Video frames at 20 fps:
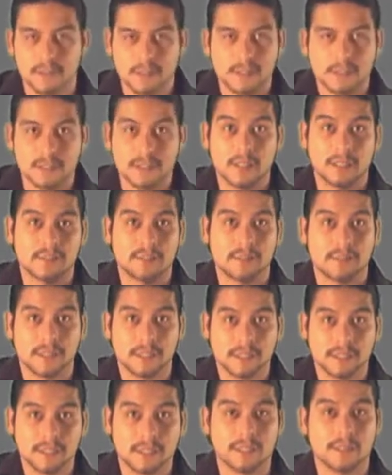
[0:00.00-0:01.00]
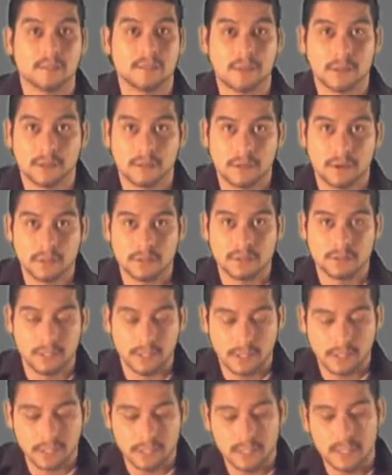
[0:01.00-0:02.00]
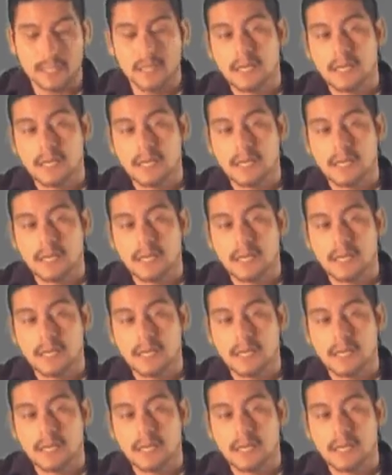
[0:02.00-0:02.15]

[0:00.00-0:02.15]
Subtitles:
Sounds pretty cheesy, but it works really good.